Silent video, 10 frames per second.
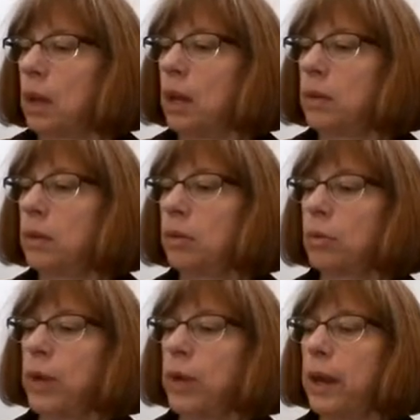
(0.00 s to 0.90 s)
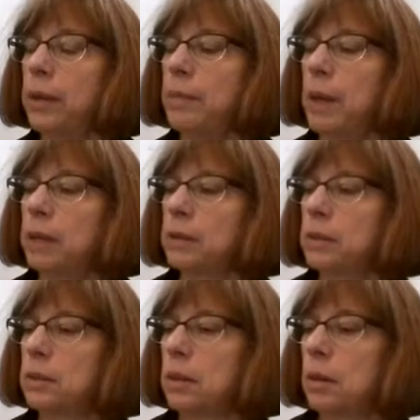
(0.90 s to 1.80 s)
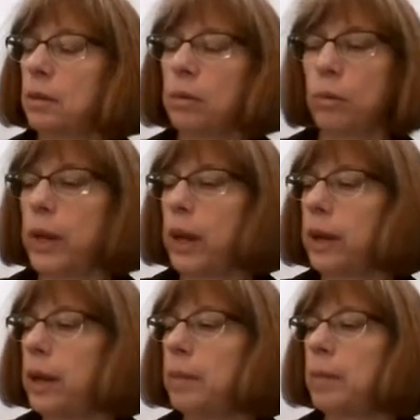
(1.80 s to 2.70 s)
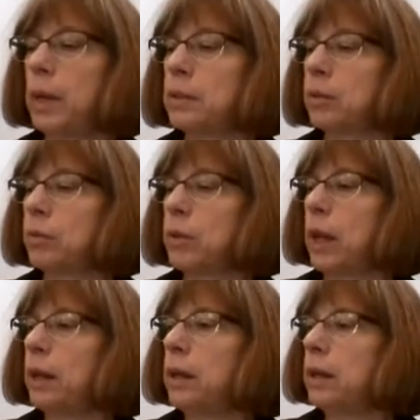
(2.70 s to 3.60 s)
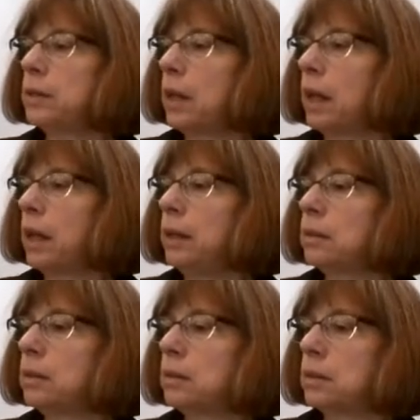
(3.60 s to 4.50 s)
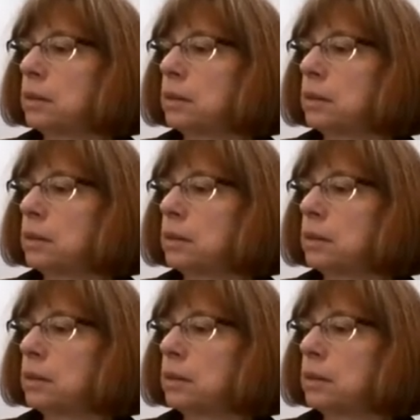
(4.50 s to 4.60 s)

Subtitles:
And then 380 minus 388 minus 380 is 8.